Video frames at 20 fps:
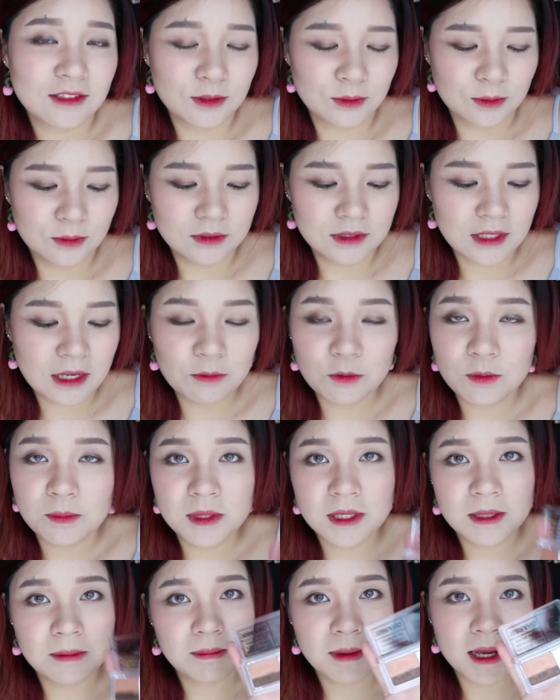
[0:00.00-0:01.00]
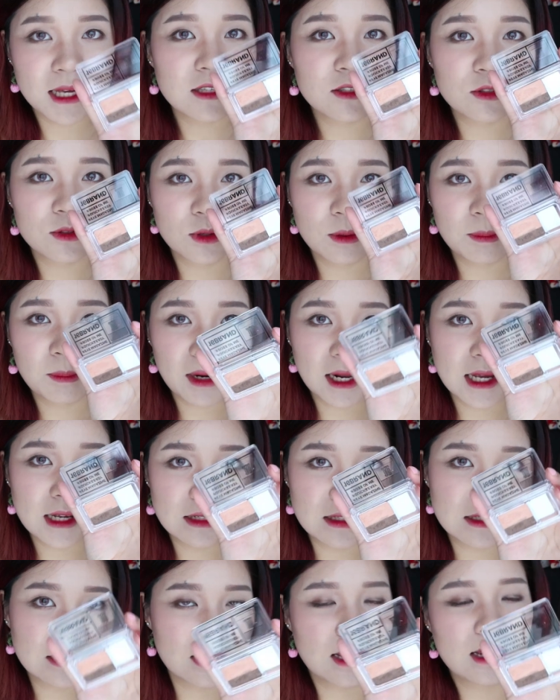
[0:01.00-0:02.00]
So that would be the best to apply
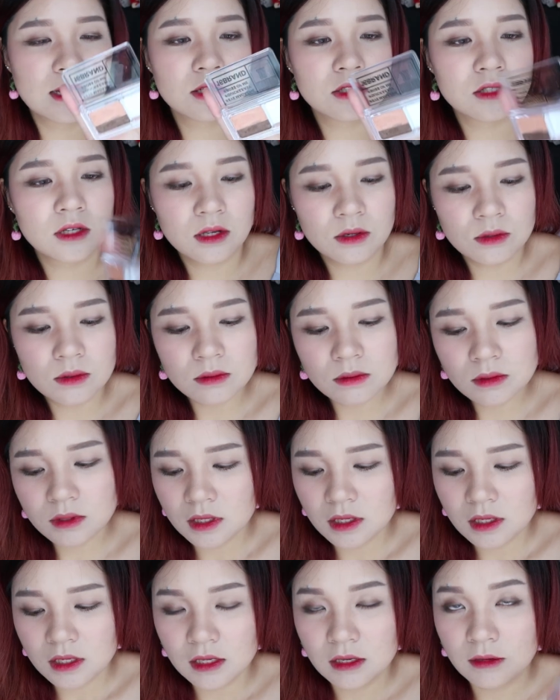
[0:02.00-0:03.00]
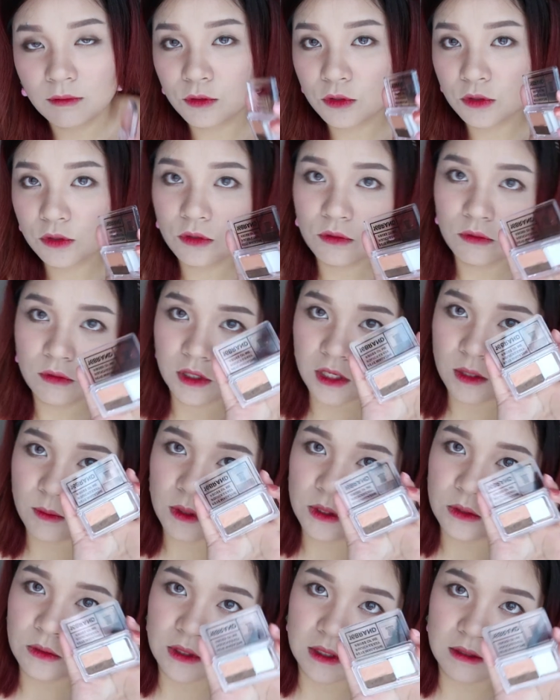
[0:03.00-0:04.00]
this eyeshadow if you still really
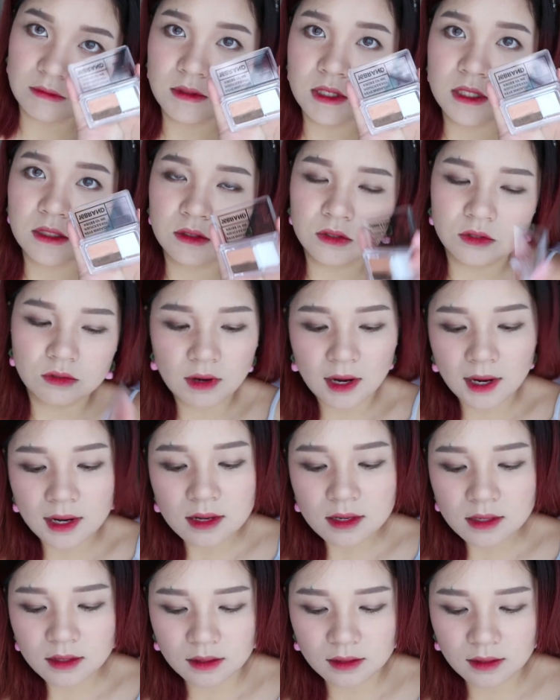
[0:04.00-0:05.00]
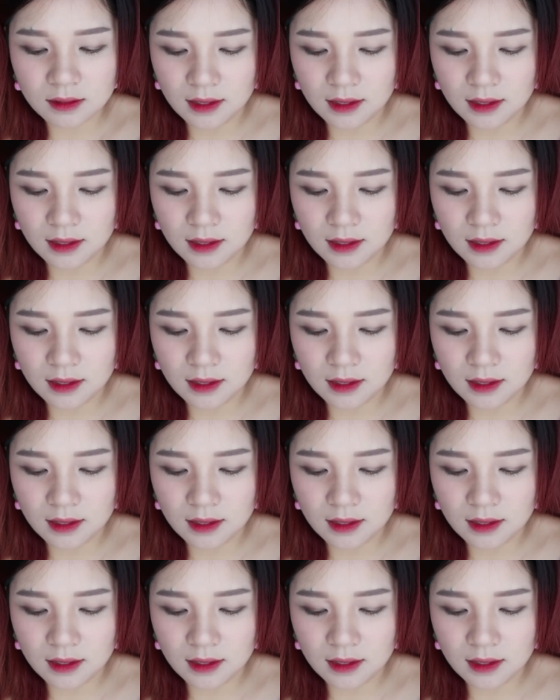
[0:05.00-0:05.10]
want to give this a try.